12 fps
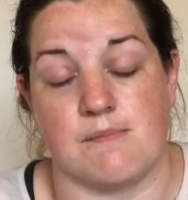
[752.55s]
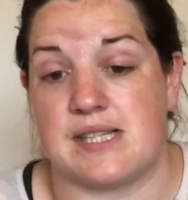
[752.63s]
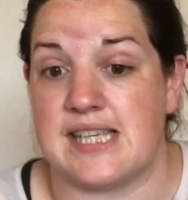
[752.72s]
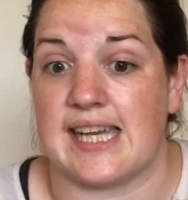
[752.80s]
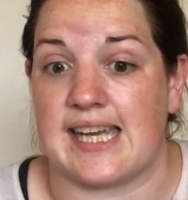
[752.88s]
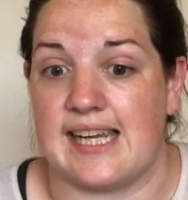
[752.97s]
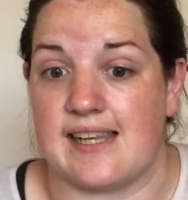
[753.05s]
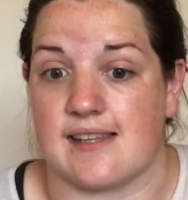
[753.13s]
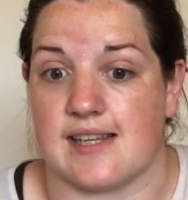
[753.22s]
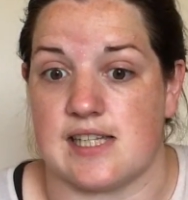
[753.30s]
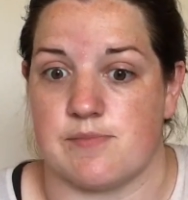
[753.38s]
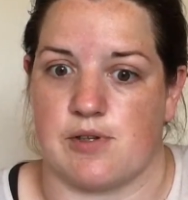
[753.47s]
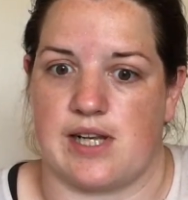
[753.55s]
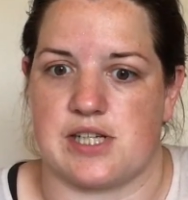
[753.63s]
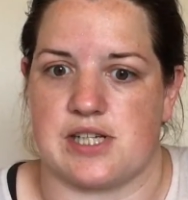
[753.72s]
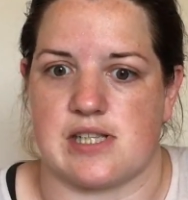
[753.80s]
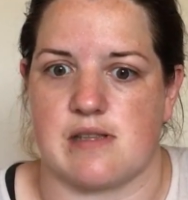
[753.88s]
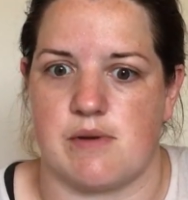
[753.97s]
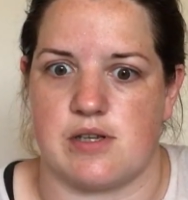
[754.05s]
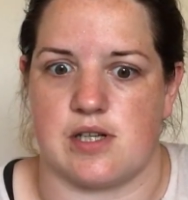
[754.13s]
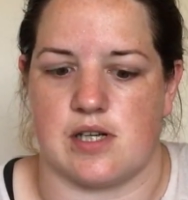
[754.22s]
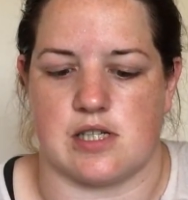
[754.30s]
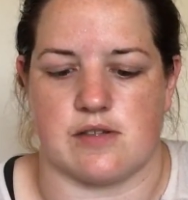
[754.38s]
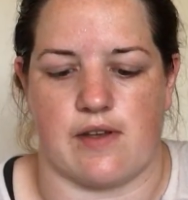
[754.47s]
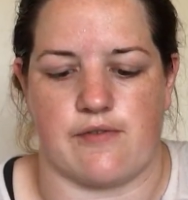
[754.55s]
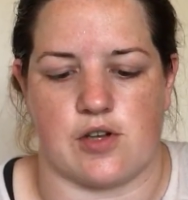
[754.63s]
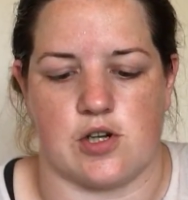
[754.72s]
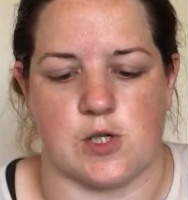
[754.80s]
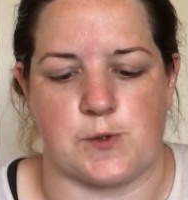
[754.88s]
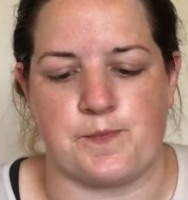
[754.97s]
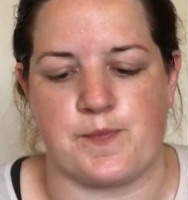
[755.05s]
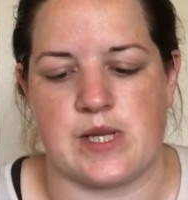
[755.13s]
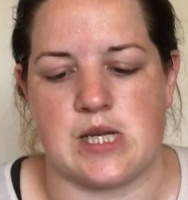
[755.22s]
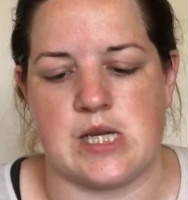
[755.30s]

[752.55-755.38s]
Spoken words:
Particularly the glitter ball, actually, it's the most yardage I've ever got.